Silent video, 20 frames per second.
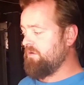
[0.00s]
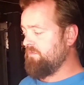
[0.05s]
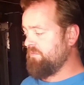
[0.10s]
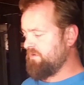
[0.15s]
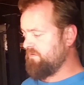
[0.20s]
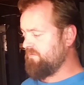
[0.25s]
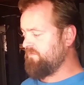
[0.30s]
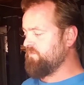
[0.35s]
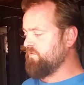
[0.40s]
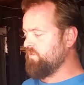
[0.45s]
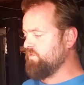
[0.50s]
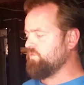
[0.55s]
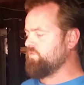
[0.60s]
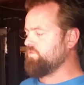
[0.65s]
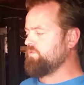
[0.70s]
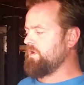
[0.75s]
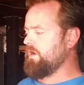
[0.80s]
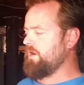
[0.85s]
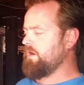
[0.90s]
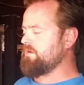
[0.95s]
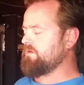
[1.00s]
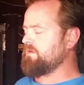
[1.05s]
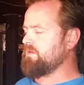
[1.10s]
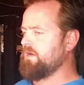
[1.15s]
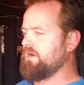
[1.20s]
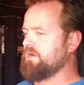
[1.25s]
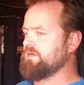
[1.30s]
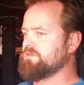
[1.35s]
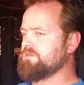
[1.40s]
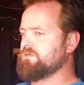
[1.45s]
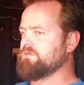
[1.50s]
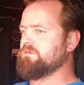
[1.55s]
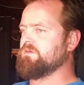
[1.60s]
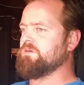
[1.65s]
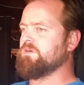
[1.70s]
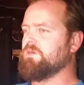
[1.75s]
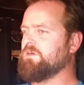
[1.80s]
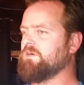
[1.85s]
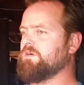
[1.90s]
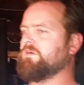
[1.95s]
I'm in a full yard glass, and
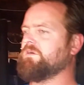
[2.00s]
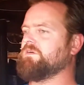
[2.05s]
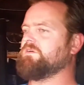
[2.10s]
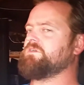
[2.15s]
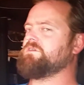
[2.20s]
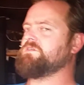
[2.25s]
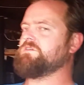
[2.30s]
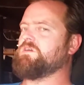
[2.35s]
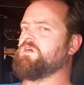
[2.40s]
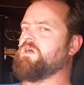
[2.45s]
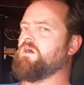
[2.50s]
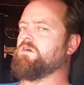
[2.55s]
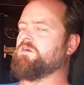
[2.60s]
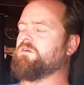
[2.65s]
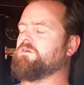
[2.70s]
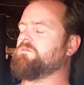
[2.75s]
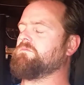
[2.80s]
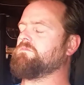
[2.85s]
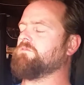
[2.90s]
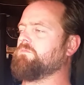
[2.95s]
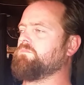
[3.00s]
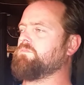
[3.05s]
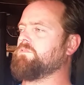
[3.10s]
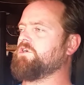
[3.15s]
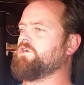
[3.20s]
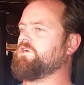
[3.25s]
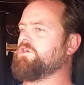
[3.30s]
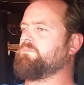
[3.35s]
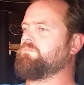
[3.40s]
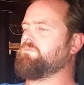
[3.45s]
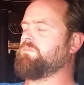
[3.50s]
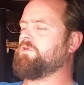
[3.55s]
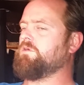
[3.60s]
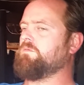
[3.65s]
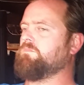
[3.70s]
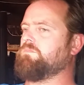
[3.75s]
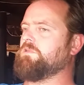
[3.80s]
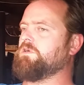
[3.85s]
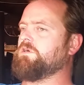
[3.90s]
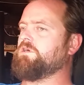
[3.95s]
you're going blurp,
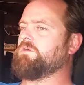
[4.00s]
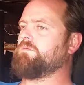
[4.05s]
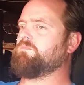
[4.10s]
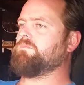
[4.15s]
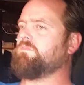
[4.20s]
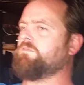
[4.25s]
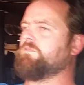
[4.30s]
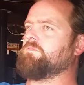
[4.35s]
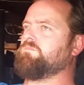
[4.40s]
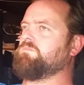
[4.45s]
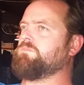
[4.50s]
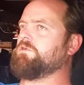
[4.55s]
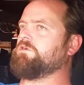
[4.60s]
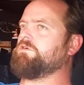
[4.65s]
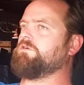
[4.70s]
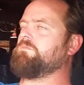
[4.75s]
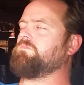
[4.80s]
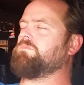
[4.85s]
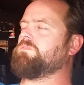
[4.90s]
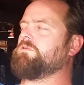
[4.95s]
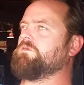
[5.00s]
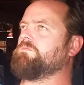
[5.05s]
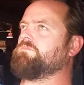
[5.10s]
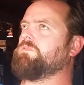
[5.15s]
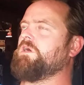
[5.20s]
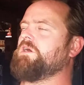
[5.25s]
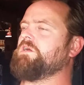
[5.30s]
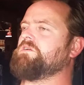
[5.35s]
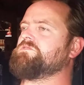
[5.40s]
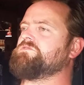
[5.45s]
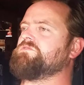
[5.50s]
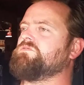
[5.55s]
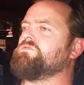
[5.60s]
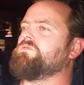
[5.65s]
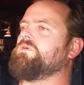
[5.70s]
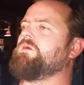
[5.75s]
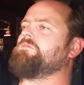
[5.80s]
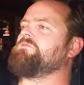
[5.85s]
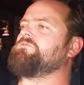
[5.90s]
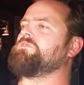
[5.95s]
blurp, blurp, blurp, blurp, blurp, and it's all
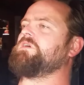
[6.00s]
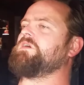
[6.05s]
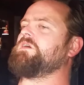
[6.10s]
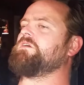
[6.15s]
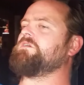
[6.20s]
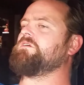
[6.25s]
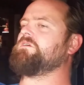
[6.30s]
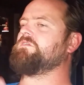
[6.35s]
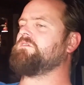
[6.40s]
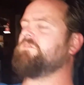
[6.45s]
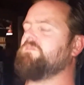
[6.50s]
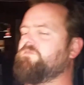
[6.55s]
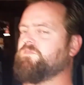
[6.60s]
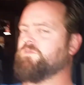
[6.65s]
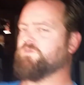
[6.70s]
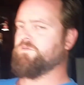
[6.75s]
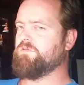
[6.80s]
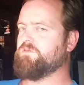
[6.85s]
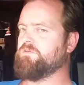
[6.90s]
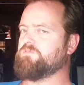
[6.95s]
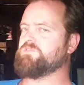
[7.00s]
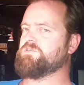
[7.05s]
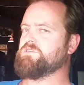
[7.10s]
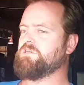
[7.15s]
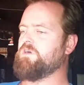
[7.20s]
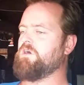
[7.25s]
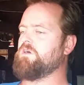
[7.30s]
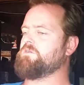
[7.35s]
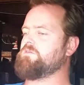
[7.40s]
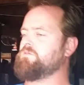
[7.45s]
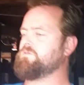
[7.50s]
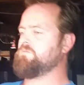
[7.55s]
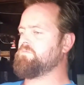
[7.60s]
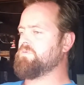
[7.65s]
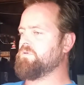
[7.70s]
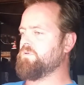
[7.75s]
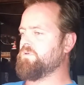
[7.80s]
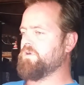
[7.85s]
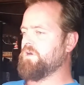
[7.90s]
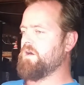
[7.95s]
going down, and you feel the CO2
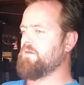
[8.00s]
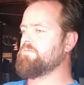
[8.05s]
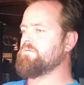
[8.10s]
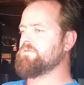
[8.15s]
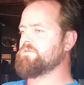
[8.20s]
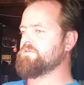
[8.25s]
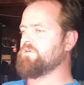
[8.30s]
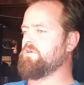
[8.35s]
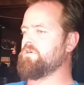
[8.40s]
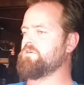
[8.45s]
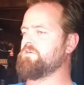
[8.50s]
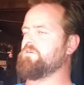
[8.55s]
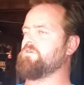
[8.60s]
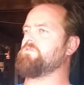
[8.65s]
building up inside you.